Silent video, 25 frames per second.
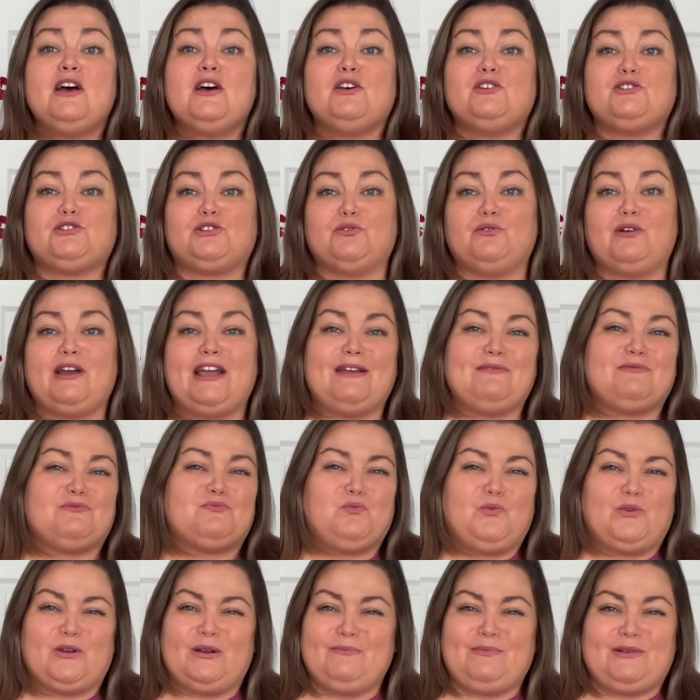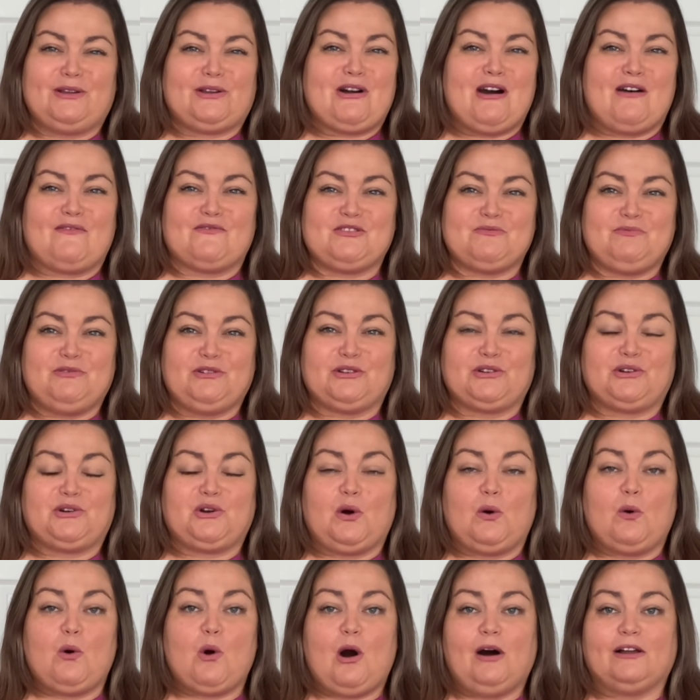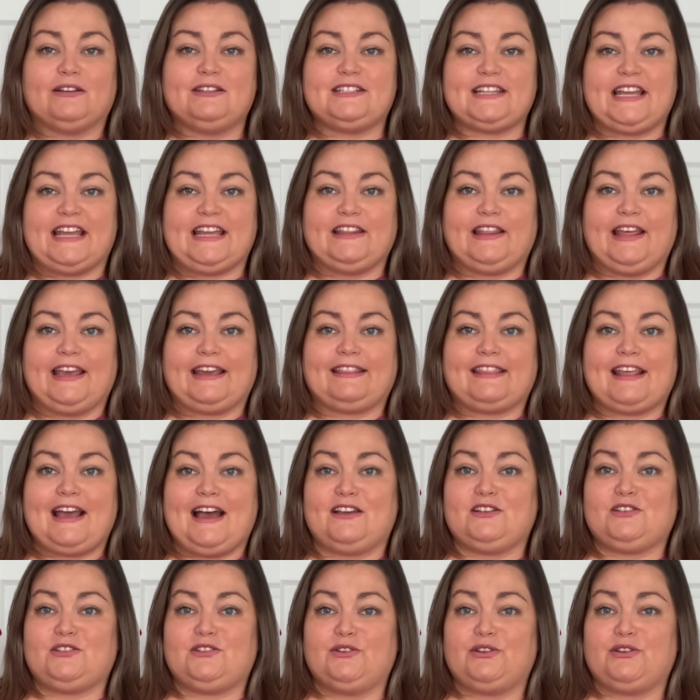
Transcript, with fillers: so it wouldn't be comfortable to go all day like that,